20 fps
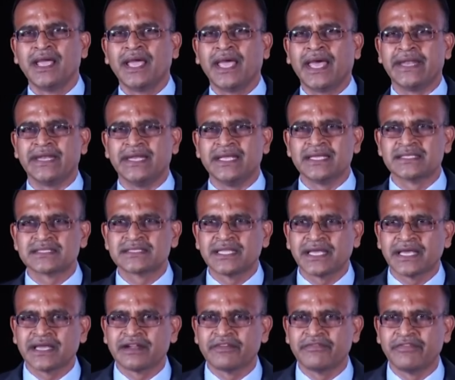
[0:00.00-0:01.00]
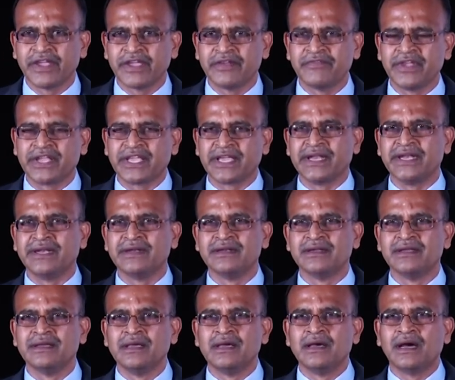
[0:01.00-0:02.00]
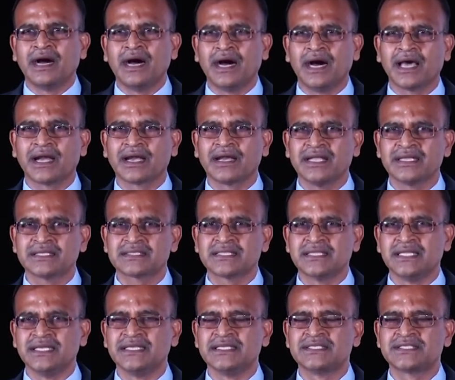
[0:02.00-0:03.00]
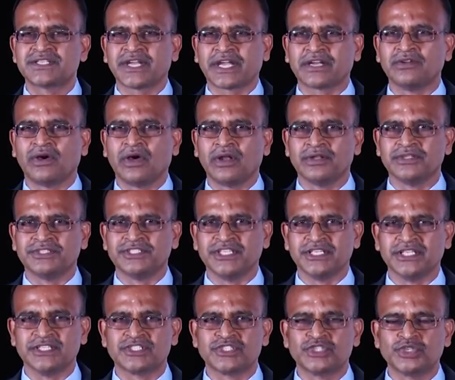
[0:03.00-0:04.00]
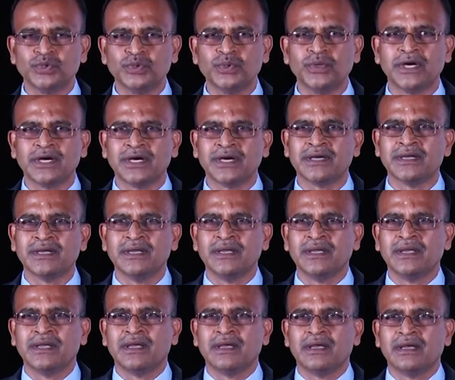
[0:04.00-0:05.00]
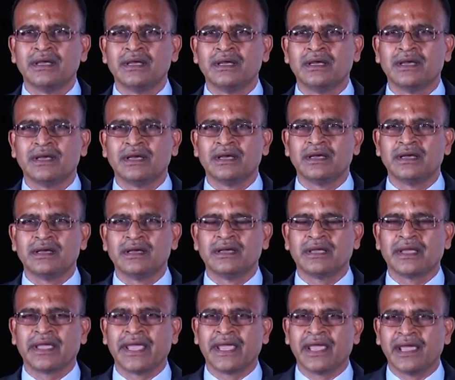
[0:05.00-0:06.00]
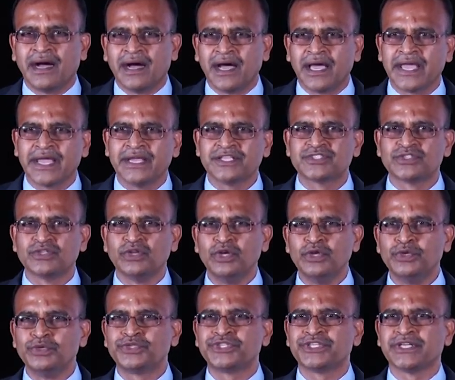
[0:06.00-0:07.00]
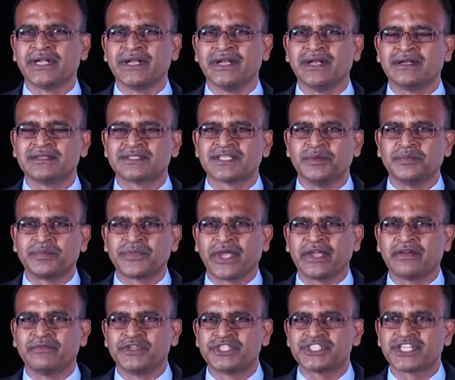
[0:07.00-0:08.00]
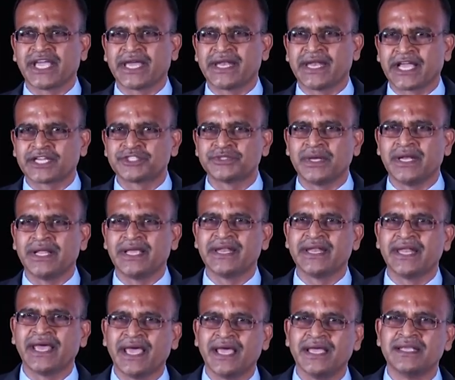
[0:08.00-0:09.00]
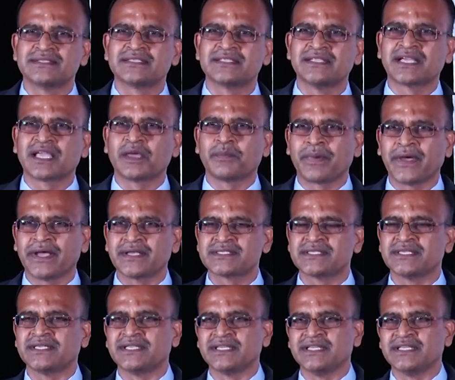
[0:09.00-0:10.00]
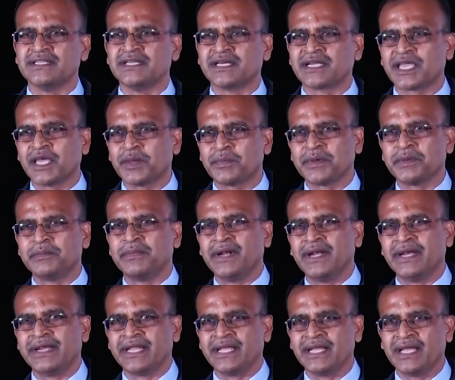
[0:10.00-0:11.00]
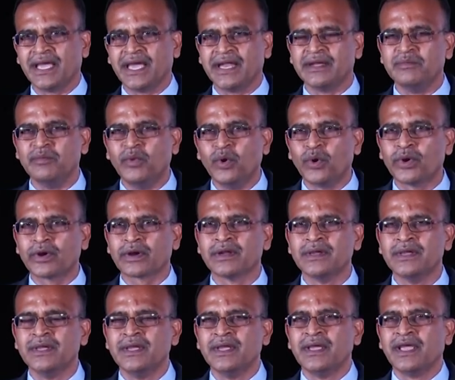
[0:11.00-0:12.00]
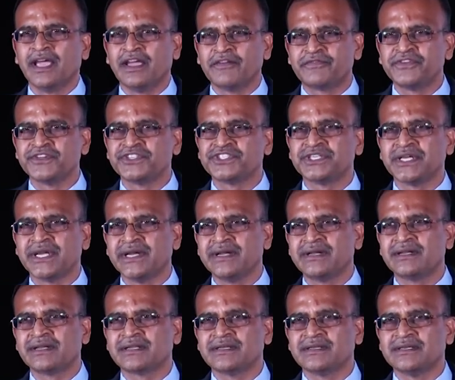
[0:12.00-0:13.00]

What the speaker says: And is there a way we can harness these technologies, do a AI solution, something which can actually enhance the capacity, the capability, and more efficient